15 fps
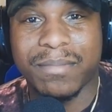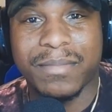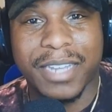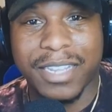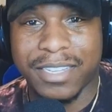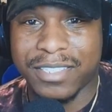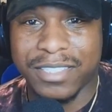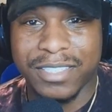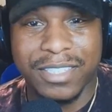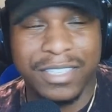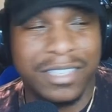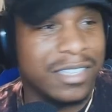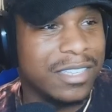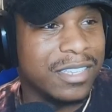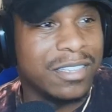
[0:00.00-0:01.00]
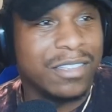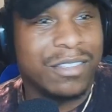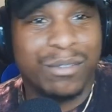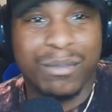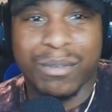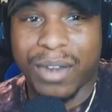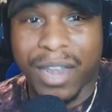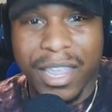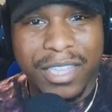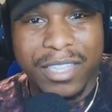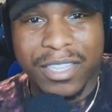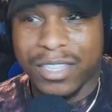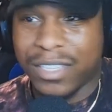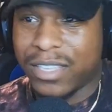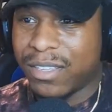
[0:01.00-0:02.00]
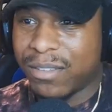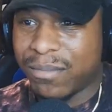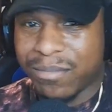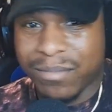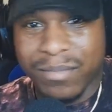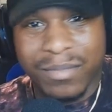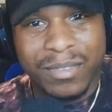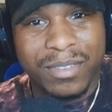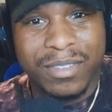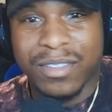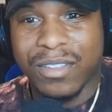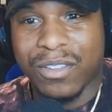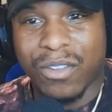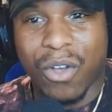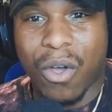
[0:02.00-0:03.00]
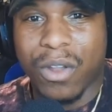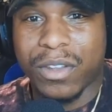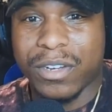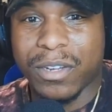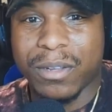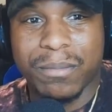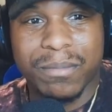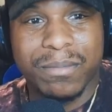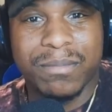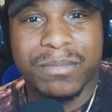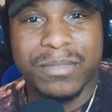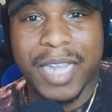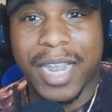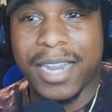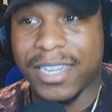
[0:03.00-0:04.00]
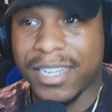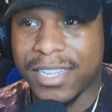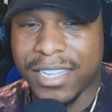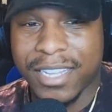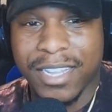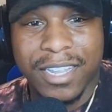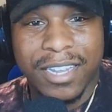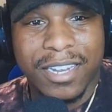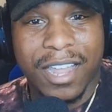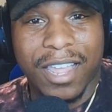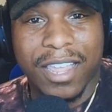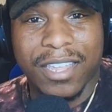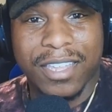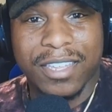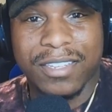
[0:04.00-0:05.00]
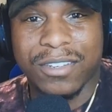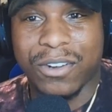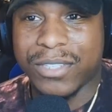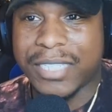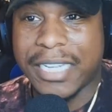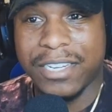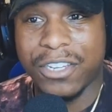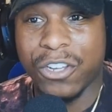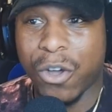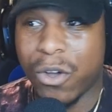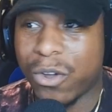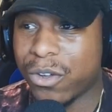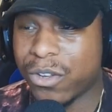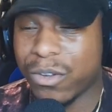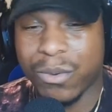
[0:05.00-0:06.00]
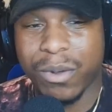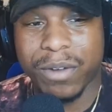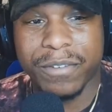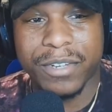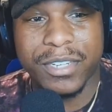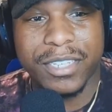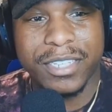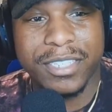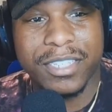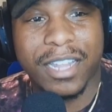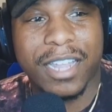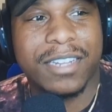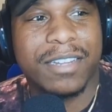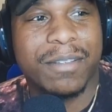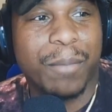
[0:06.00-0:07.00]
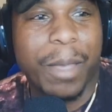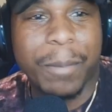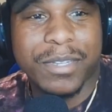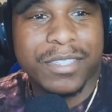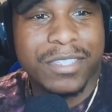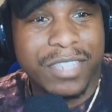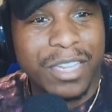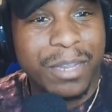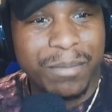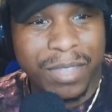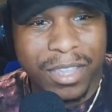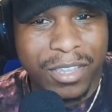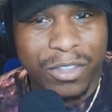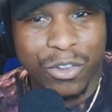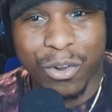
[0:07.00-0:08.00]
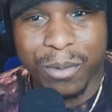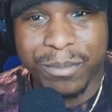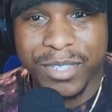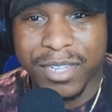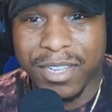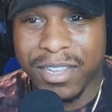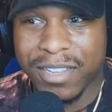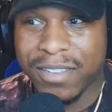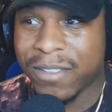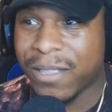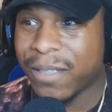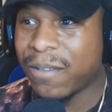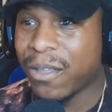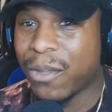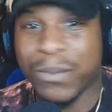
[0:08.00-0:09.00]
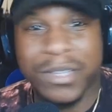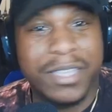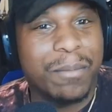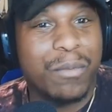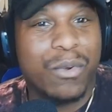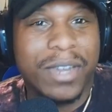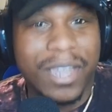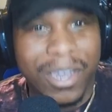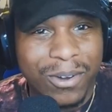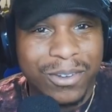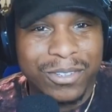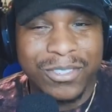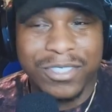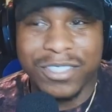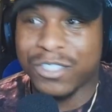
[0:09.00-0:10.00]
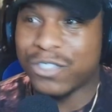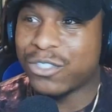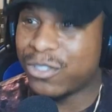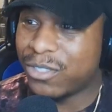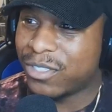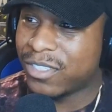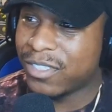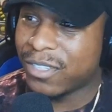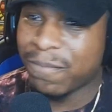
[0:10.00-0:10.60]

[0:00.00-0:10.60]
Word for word: Dixie, Lanky, all of them. Tiny like or Teeny Kong, whoever it is. Like maybe it's a teen thing, you know what I'm saying? We get more characters introduced.